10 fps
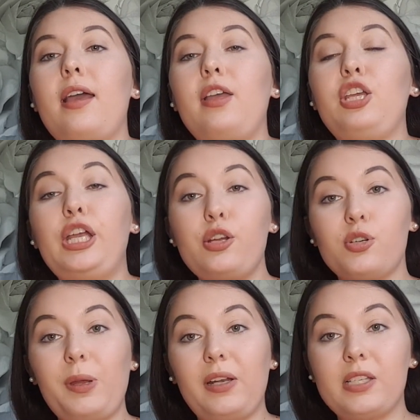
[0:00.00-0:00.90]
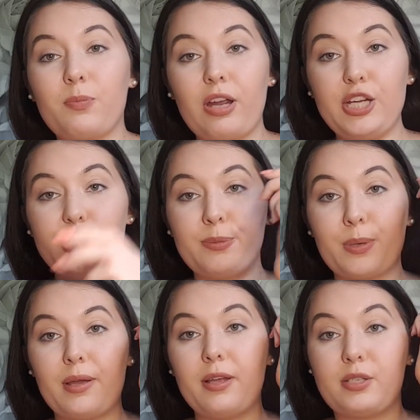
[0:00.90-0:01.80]
you should be an inspiration
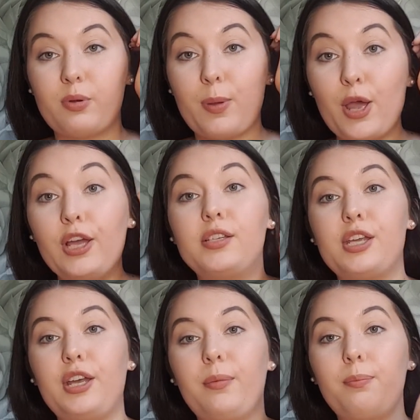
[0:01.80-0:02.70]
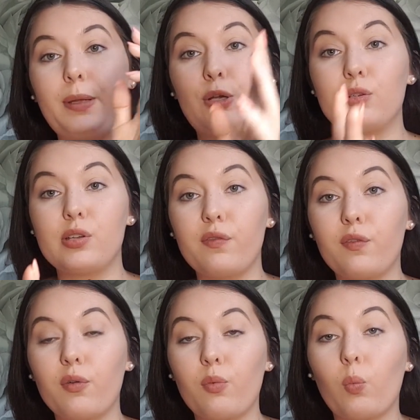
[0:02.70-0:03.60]
to a person because of
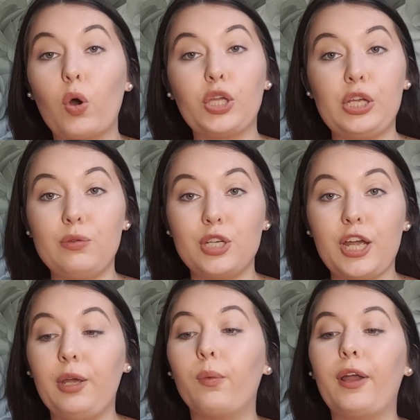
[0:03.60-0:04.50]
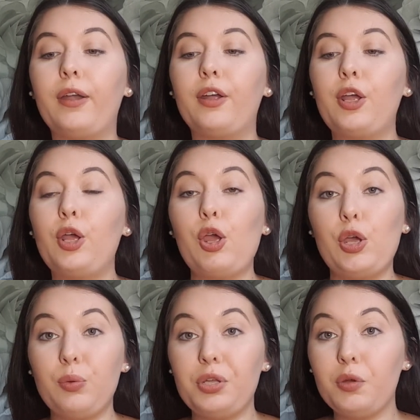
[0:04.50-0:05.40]
what you do and
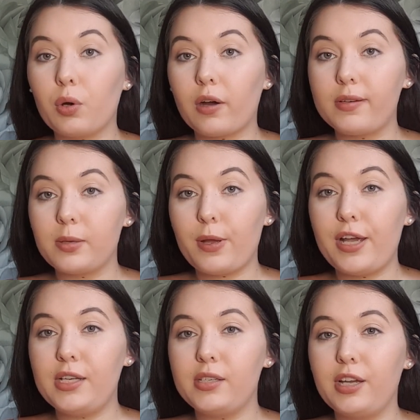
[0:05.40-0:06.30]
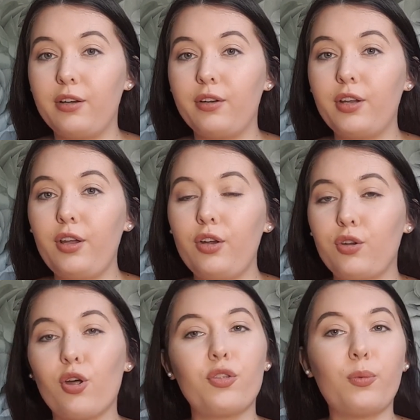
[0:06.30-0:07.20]
who you are as a person,
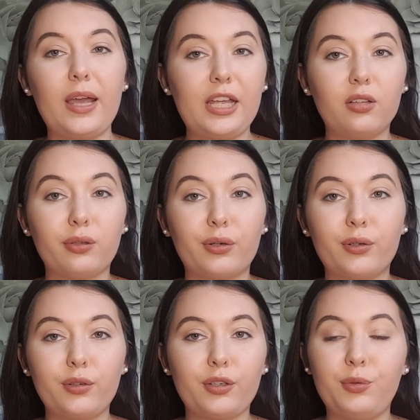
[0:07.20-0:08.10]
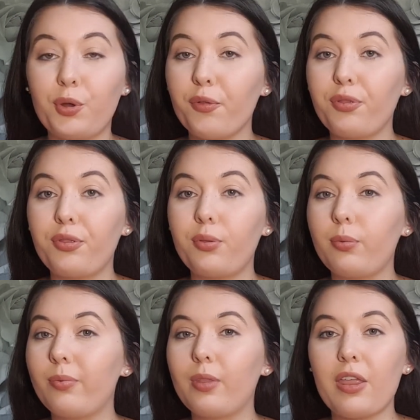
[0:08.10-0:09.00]
not the way you look, not
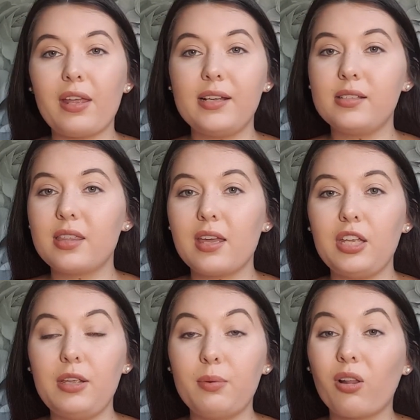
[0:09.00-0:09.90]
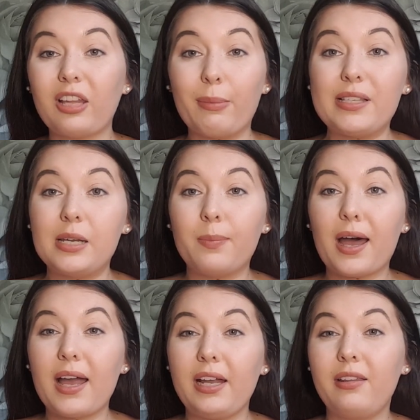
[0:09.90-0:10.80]
the things that you are limited
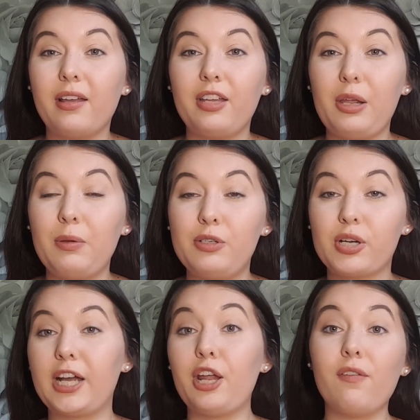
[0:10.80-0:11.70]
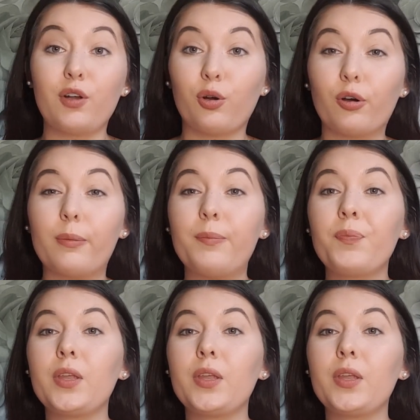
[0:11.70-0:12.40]
by and that you try and overcome.